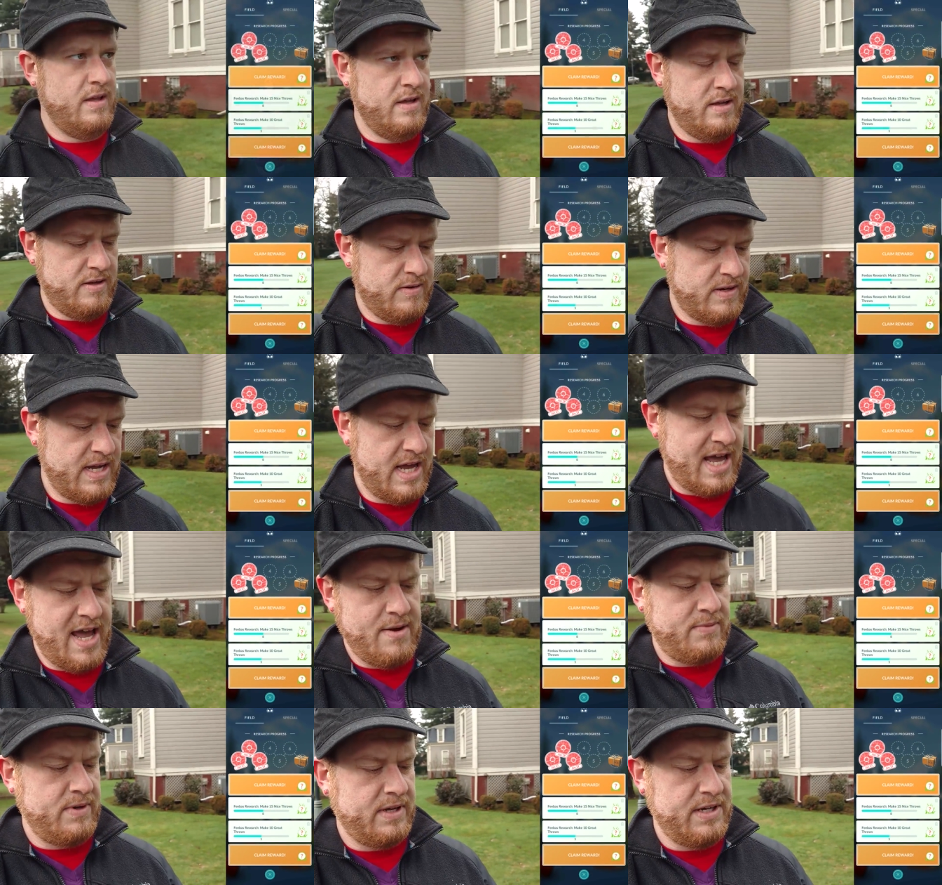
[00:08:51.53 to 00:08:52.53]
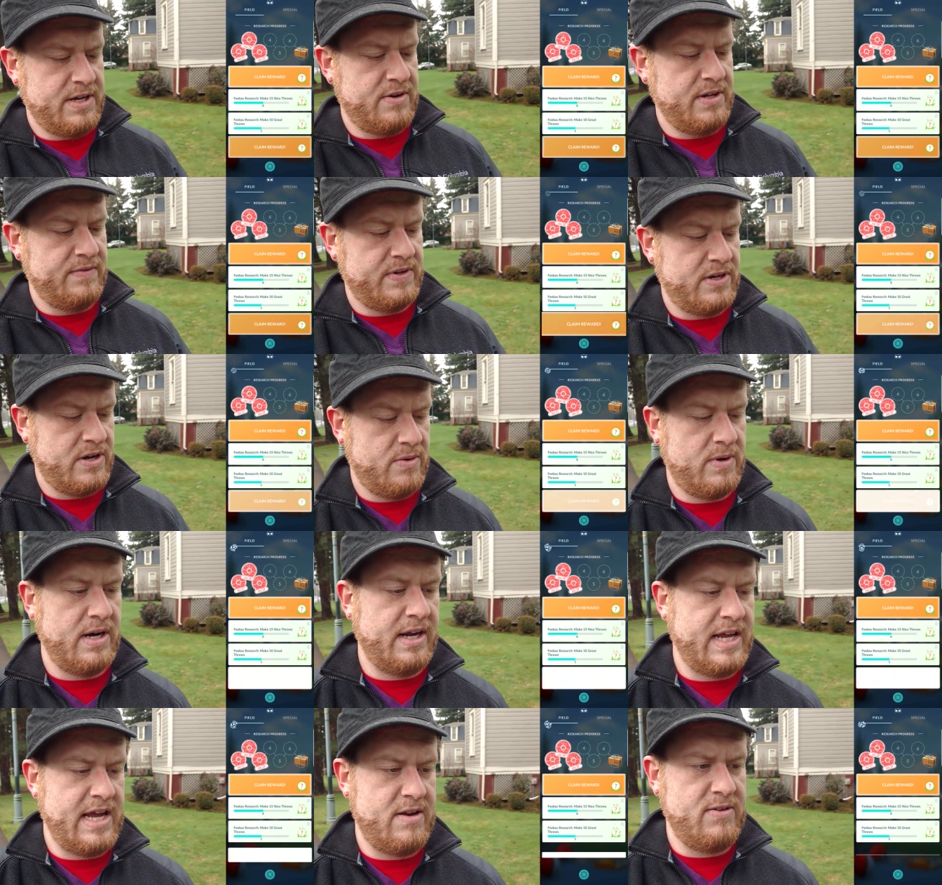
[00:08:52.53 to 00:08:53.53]
Okay, I really don't even know what
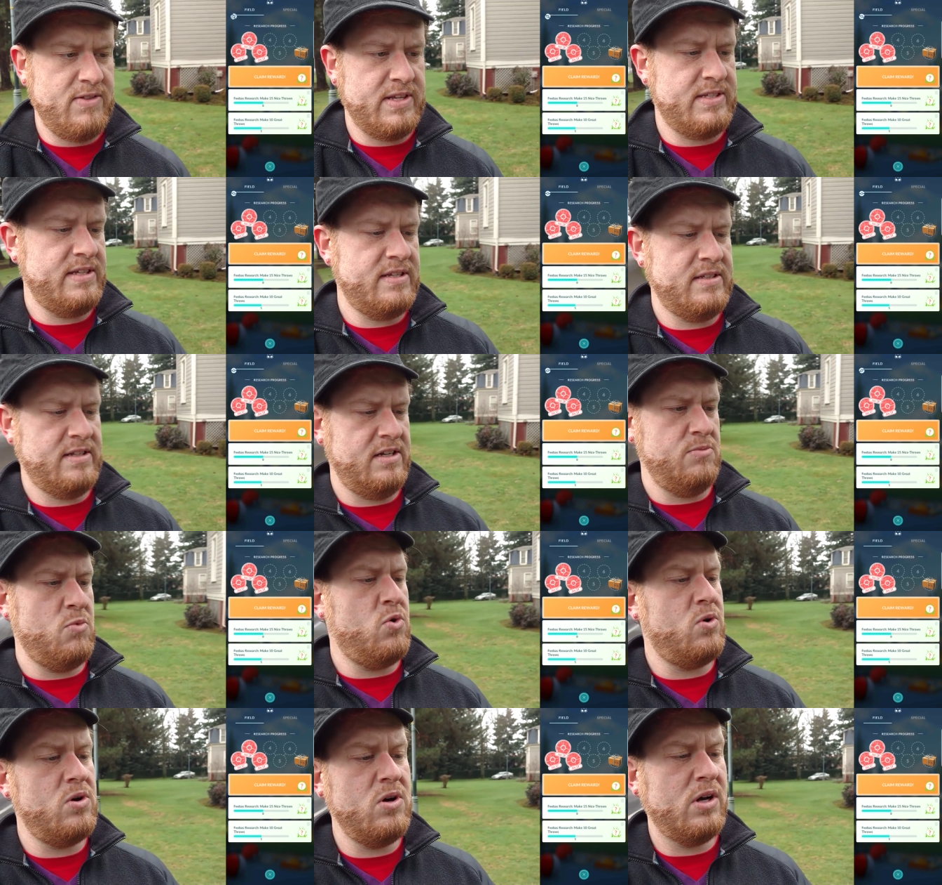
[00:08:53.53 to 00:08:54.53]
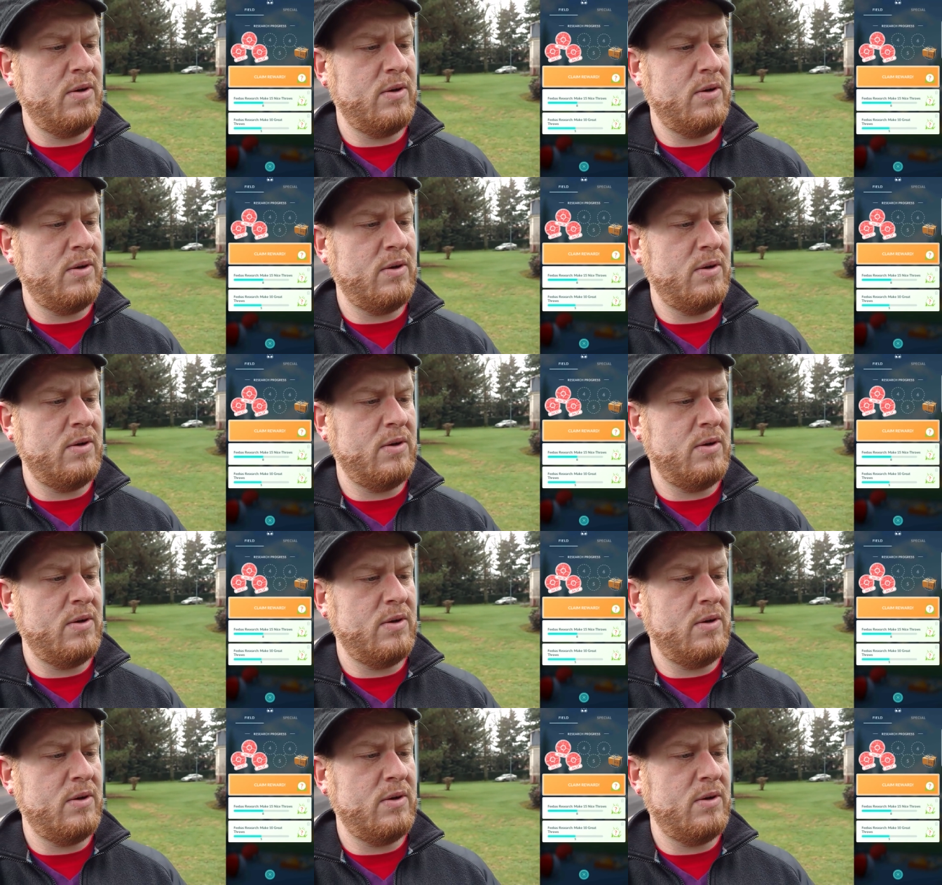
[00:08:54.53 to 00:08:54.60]
encounter this is anymore.